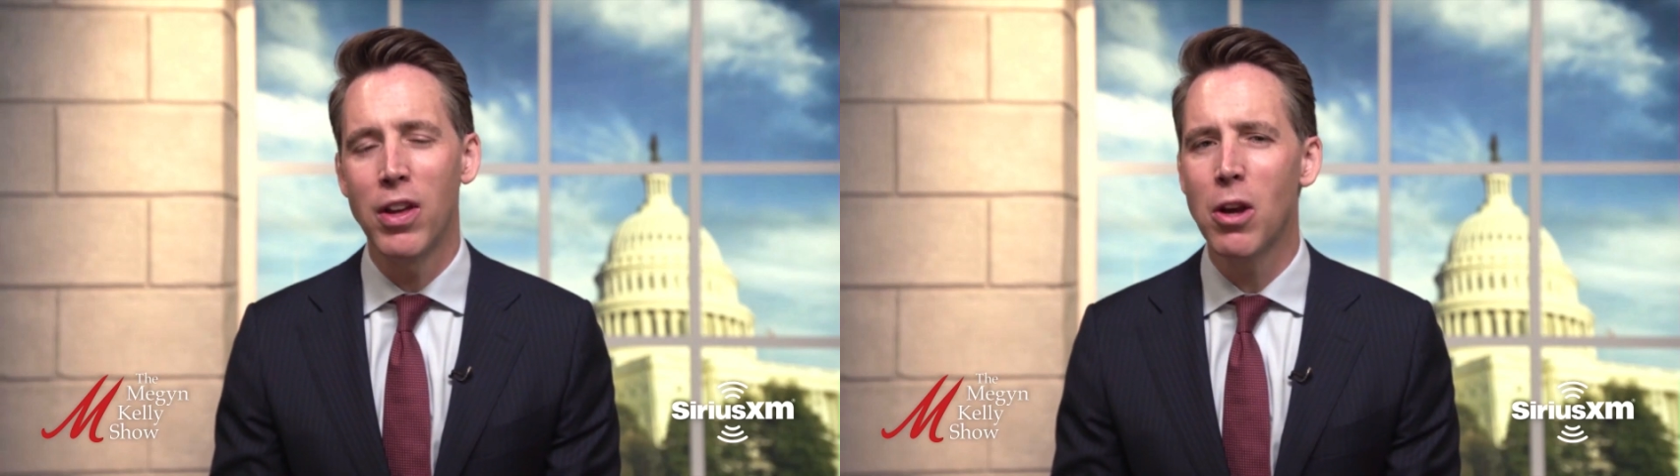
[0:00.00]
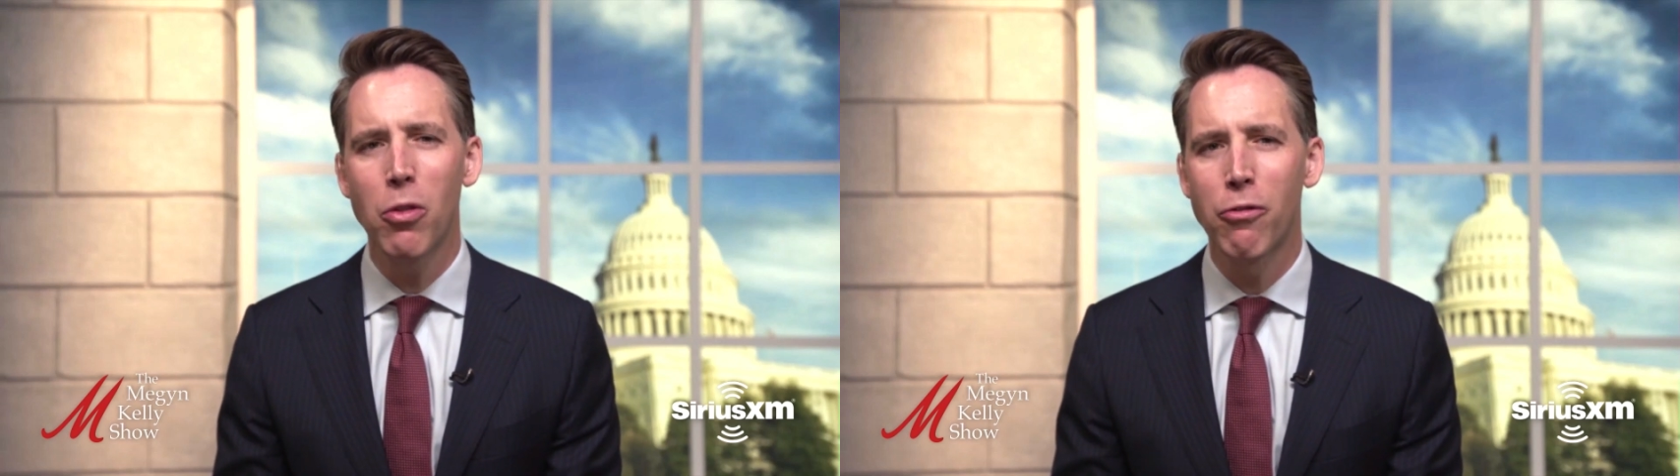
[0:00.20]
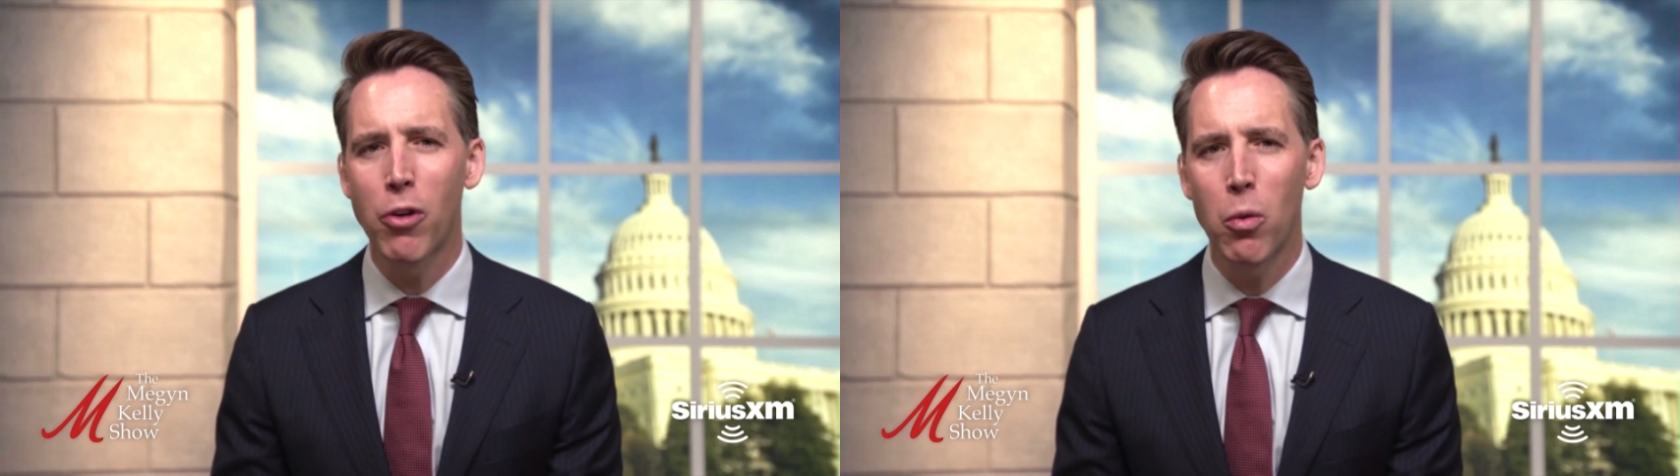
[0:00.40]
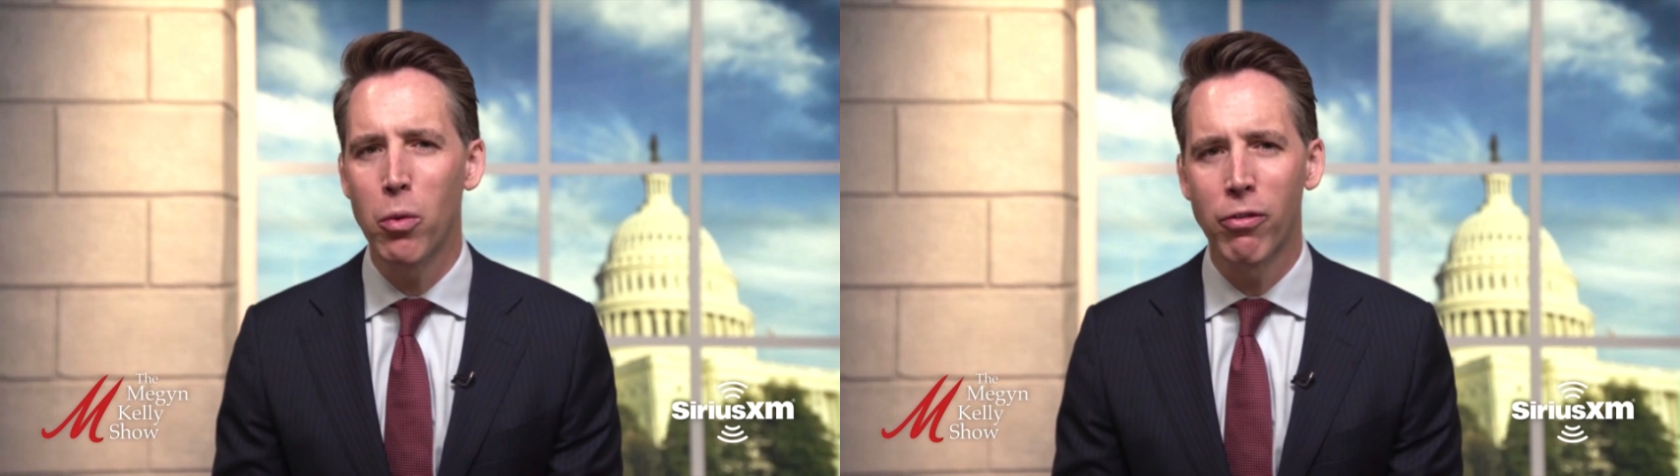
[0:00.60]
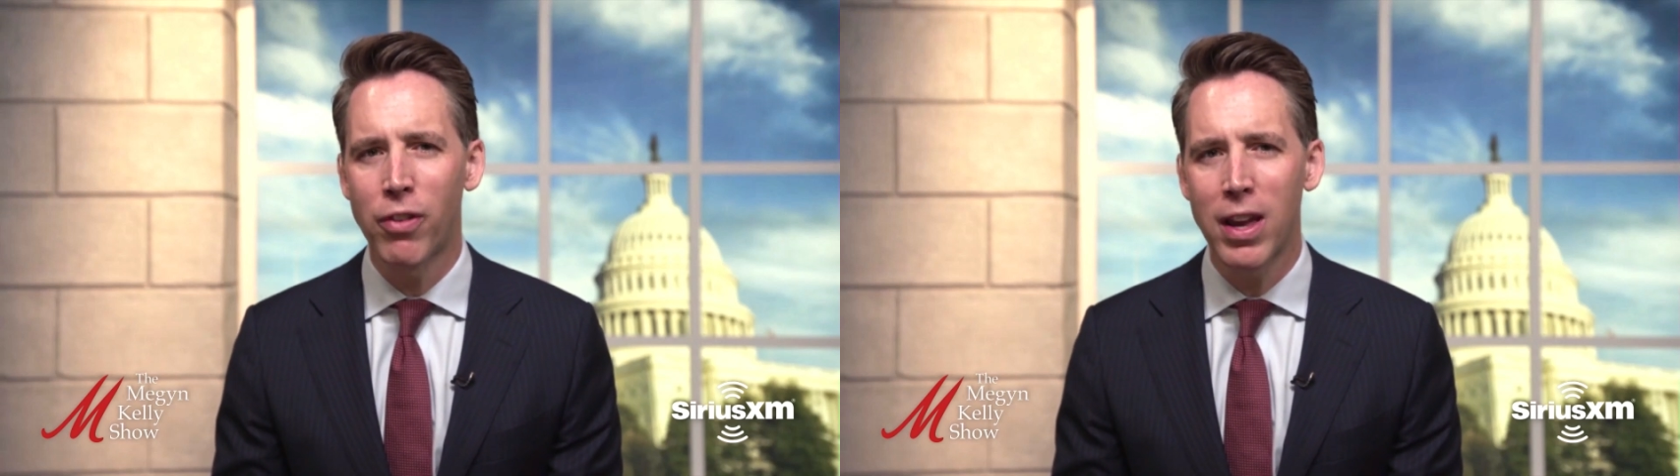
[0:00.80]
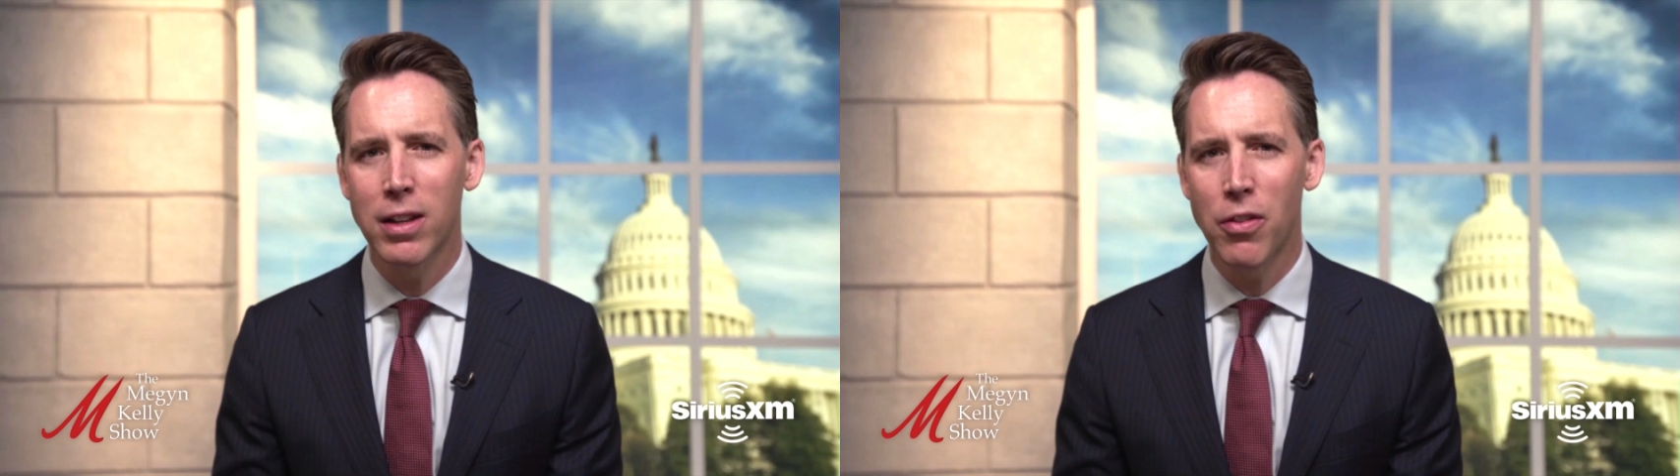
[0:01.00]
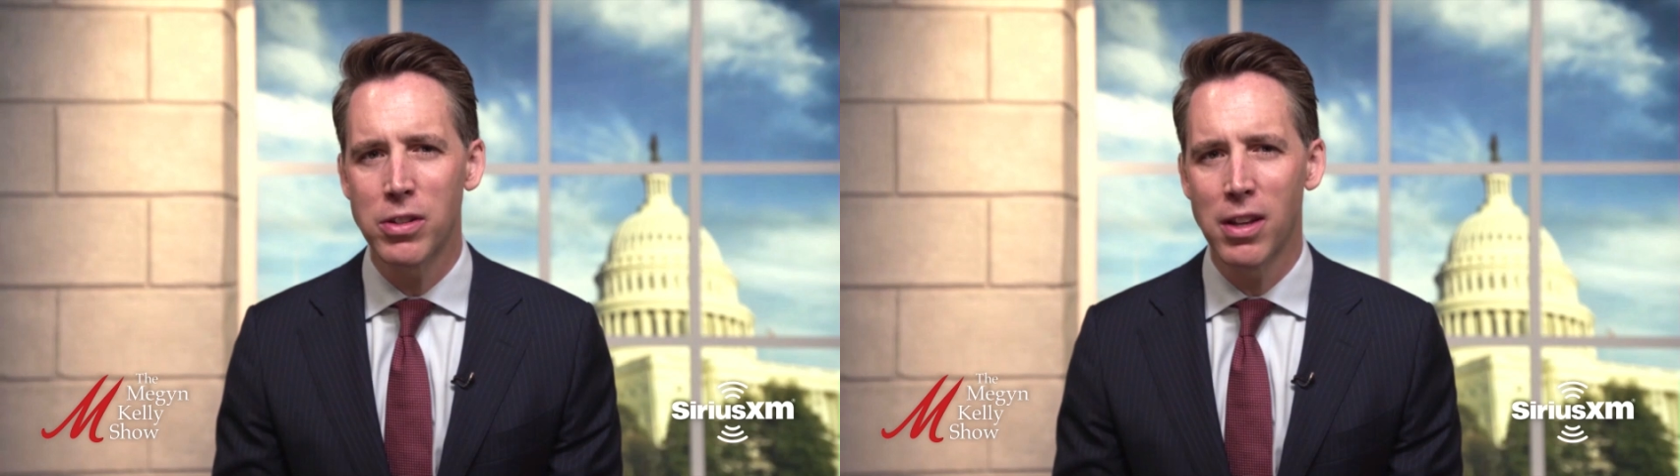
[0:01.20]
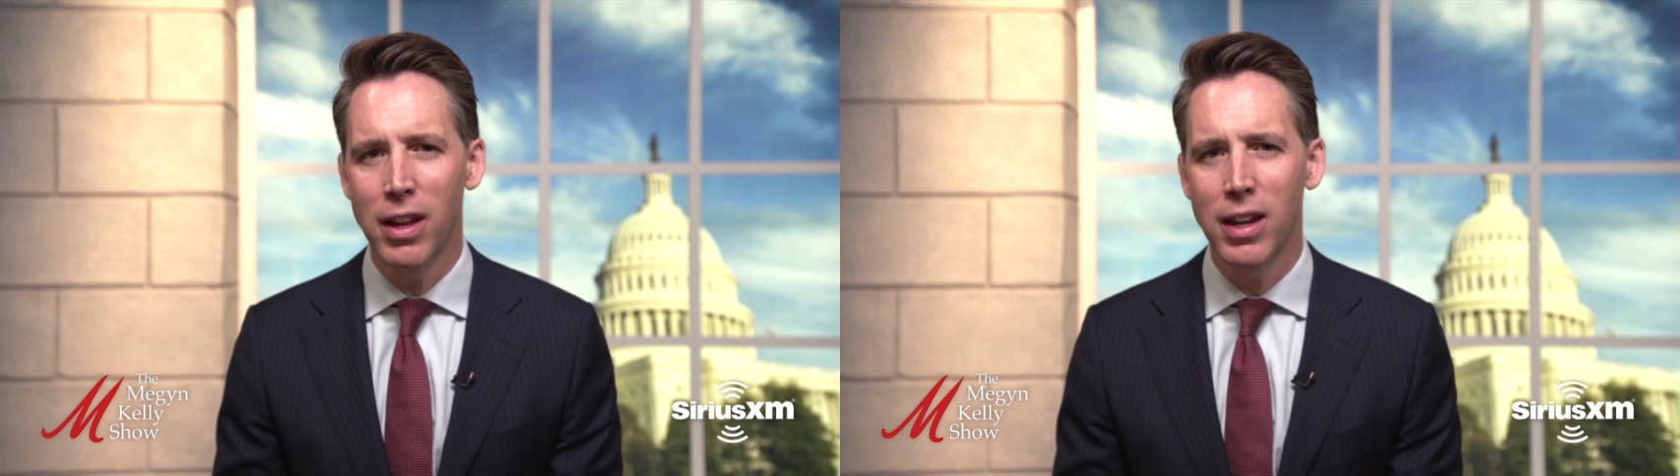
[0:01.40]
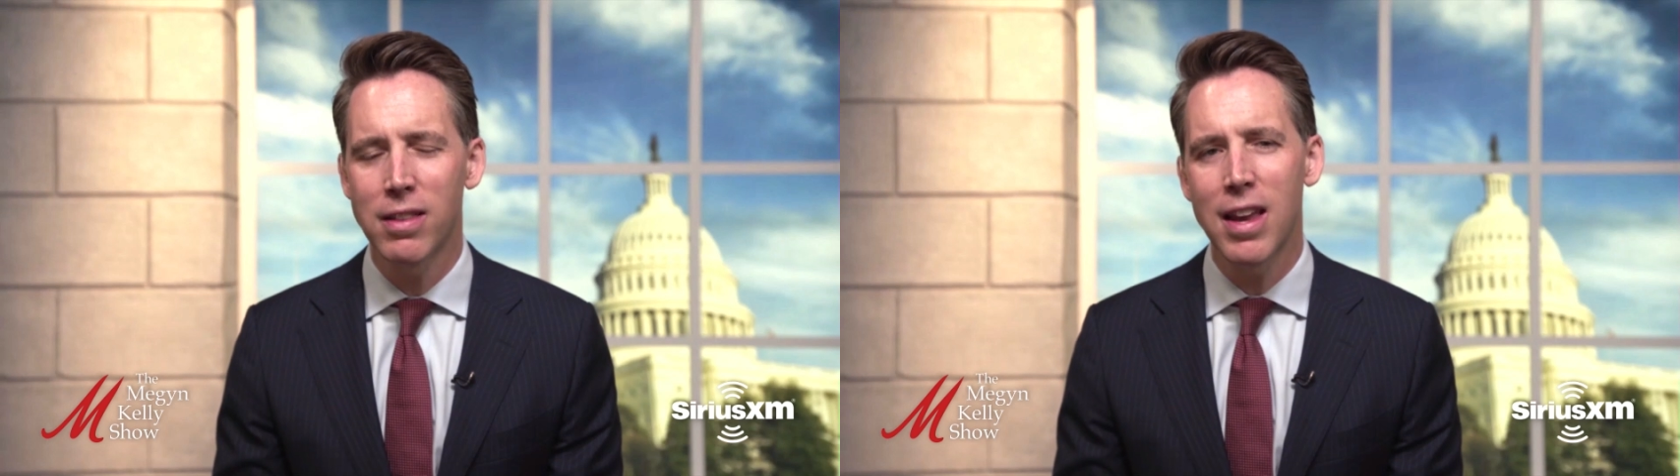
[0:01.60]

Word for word: They know the vote will fail in the Senate.